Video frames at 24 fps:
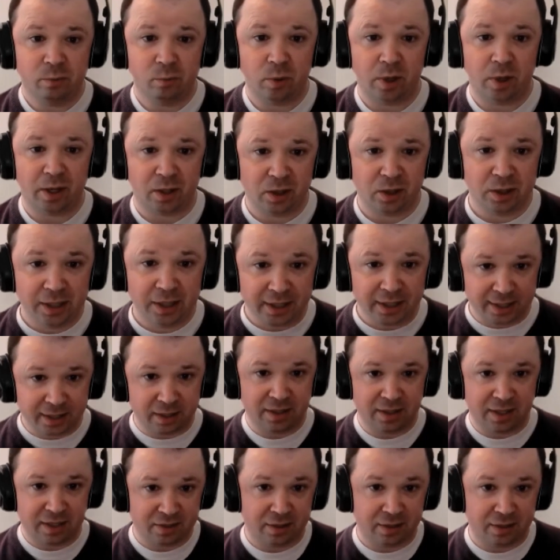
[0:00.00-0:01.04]
Like, clearly,
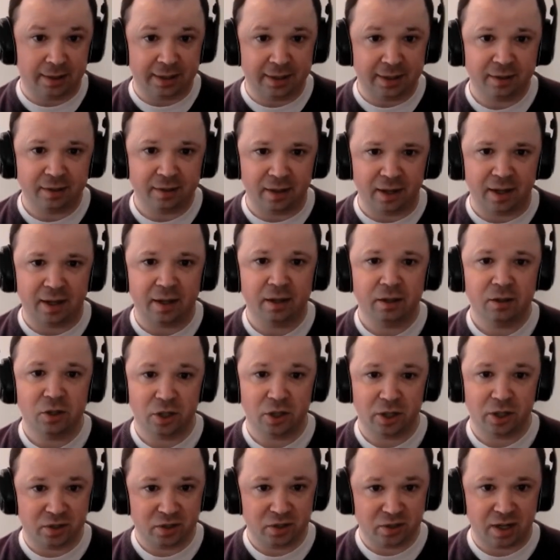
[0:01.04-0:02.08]
there's a link there. You
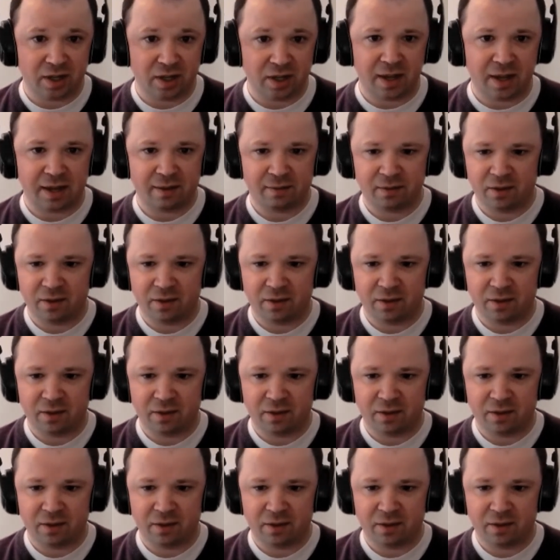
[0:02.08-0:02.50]
can see that